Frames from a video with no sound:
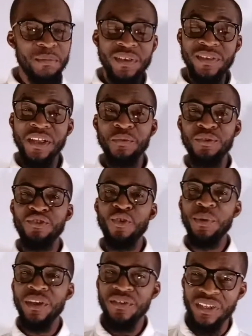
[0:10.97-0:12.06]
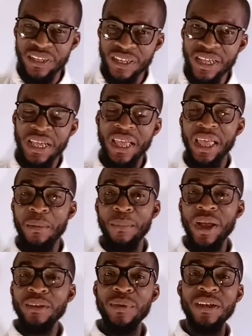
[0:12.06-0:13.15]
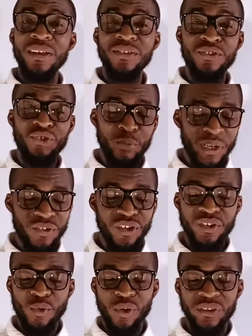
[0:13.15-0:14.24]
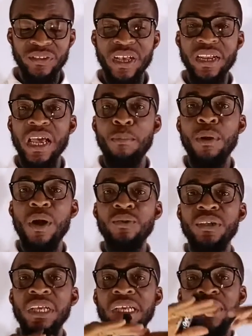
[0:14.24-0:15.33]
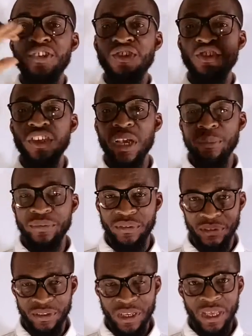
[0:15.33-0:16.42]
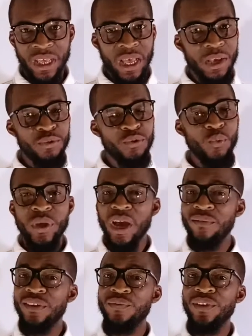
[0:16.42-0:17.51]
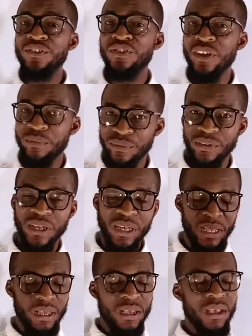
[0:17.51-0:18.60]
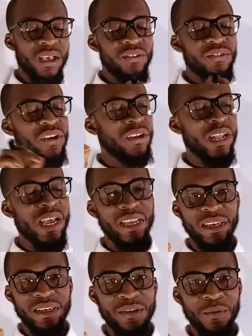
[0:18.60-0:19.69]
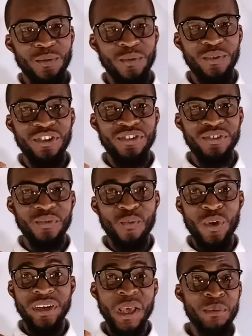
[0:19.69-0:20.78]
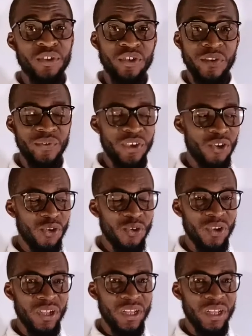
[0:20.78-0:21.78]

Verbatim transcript: Let me start with geometry. In mathematics, geometry is concerned about shapes. you know we have different shapes. A straight line, which is one-dimensional figure,